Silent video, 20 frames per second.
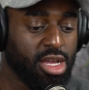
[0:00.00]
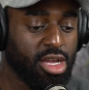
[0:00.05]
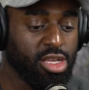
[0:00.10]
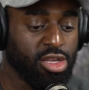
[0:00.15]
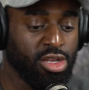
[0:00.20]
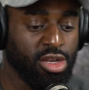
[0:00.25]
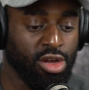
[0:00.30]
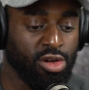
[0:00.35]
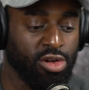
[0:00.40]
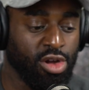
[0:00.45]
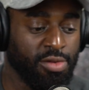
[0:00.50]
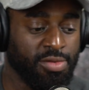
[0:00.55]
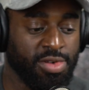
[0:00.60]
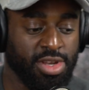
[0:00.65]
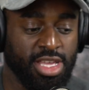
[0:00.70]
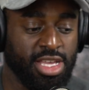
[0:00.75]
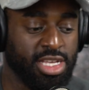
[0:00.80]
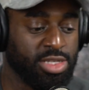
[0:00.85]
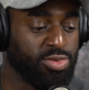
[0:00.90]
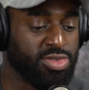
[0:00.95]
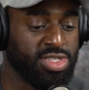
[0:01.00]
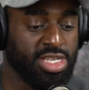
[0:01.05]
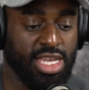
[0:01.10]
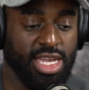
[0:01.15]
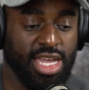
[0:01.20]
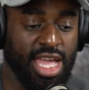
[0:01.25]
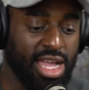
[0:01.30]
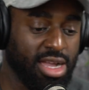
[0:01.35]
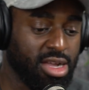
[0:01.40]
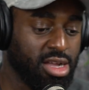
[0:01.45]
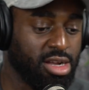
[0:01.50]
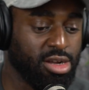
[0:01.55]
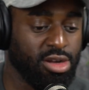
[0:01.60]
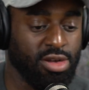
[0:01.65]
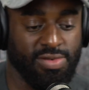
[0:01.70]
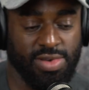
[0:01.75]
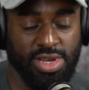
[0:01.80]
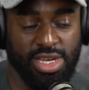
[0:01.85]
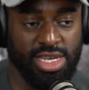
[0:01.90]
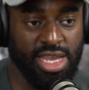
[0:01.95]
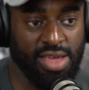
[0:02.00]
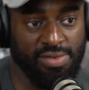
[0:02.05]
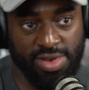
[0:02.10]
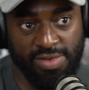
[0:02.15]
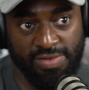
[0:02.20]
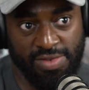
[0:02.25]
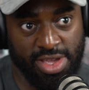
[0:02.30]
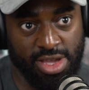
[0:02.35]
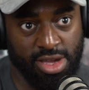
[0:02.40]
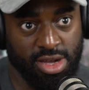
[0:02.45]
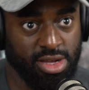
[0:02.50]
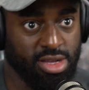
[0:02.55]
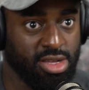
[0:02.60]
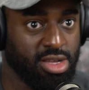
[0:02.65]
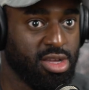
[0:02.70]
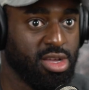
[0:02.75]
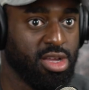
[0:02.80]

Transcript: you know, over the years we've seen Kaká go over there, David Villa,